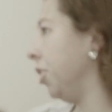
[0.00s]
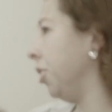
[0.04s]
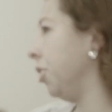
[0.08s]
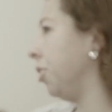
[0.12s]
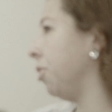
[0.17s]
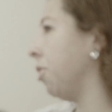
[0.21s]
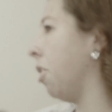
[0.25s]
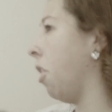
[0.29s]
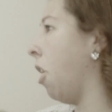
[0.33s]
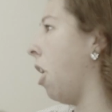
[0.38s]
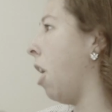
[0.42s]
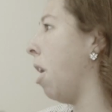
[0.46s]

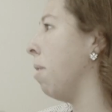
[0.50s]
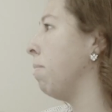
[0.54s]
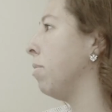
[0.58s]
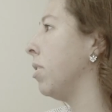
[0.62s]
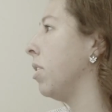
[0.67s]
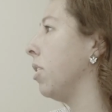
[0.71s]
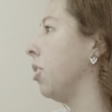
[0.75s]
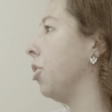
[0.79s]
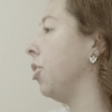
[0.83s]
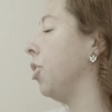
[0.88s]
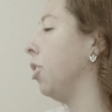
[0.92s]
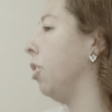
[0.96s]
How many times
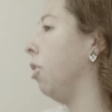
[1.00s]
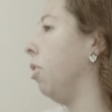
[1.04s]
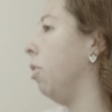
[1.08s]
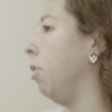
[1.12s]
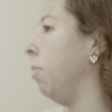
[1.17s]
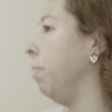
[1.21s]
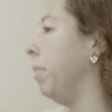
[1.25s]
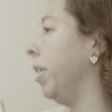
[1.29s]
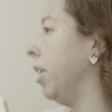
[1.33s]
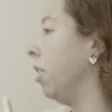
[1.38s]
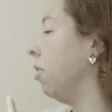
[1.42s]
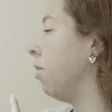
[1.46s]
have you been in a
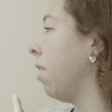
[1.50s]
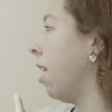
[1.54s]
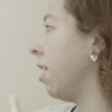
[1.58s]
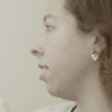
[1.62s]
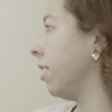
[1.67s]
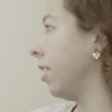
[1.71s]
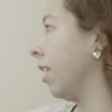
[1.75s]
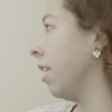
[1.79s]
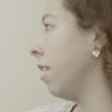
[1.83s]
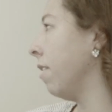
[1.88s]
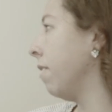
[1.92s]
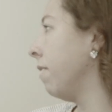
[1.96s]
meeting and you're
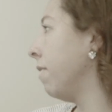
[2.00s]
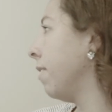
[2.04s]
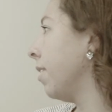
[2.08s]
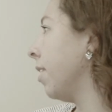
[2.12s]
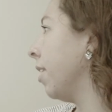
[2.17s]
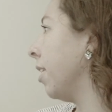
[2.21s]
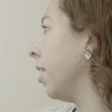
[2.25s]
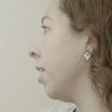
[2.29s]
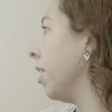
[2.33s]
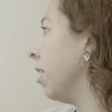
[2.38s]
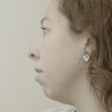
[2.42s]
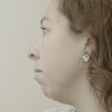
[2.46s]
wondering to
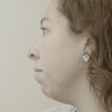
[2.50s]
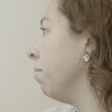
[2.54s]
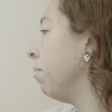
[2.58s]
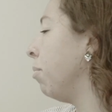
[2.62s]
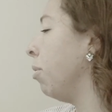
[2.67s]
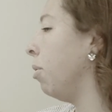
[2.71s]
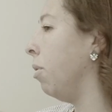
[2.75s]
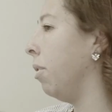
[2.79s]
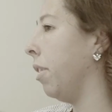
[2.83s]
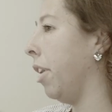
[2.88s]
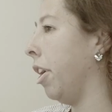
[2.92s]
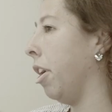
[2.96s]
yourself, do we
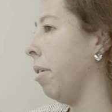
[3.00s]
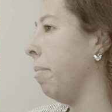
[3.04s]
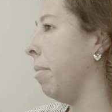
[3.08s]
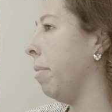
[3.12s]
need to be